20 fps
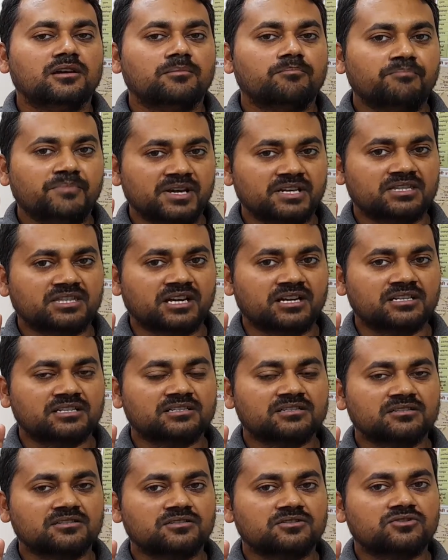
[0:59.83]

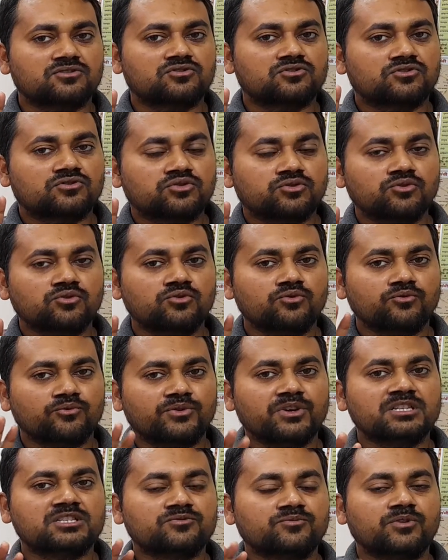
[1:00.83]
methods through
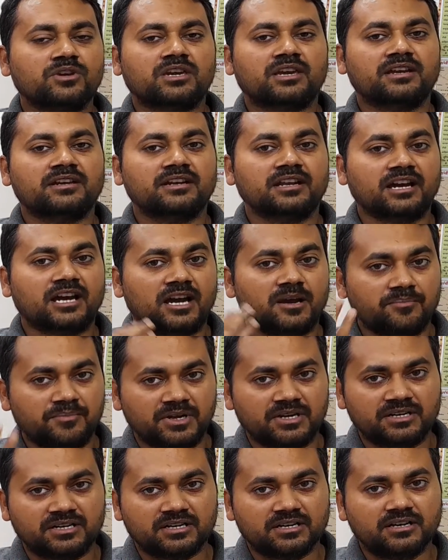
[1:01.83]
which we can
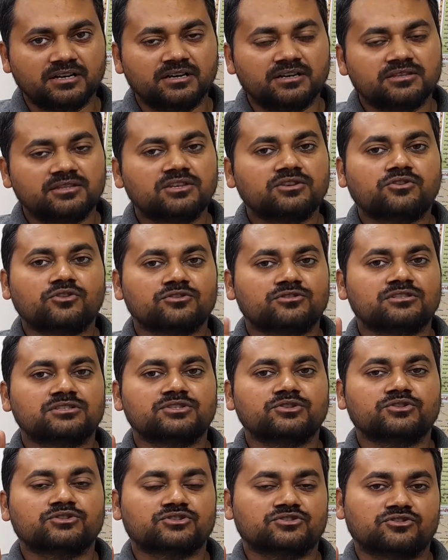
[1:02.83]
amend the
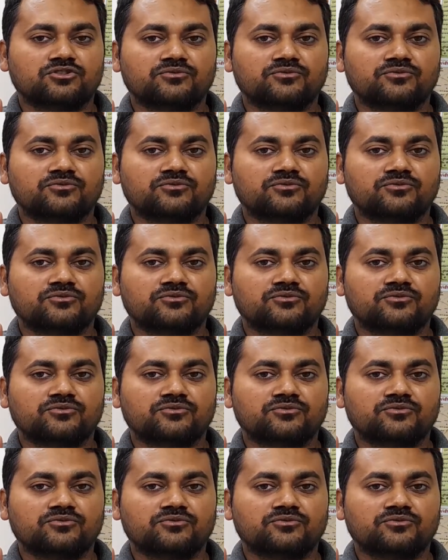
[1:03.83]
constitution